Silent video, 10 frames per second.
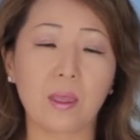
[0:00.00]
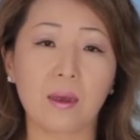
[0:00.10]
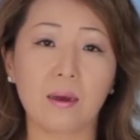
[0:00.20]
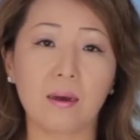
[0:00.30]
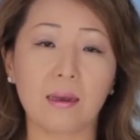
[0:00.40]

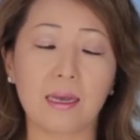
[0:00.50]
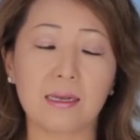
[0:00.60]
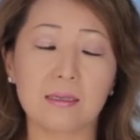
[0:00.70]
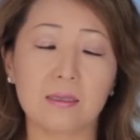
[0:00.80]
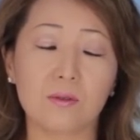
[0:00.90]

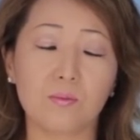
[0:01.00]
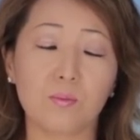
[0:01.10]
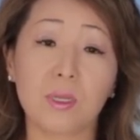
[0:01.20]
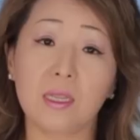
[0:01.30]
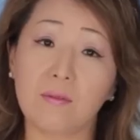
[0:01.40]
as
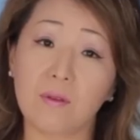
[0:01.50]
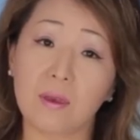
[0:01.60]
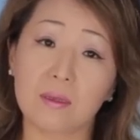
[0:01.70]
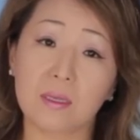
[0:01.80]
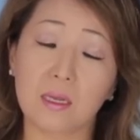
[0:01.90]

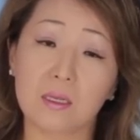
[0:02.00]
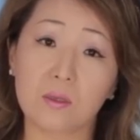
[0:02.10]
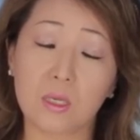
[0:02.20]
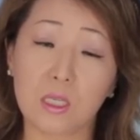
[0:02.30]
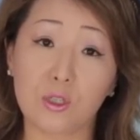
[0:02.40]
believers and as
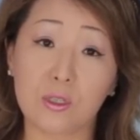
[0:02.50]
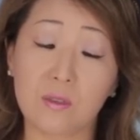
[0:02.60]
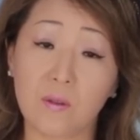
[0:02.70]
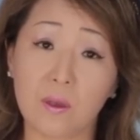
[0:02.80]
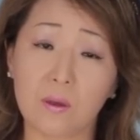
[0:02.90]
religious
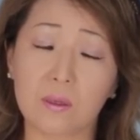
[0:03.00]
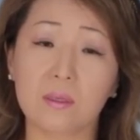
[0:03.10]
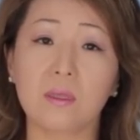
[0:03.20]
folks,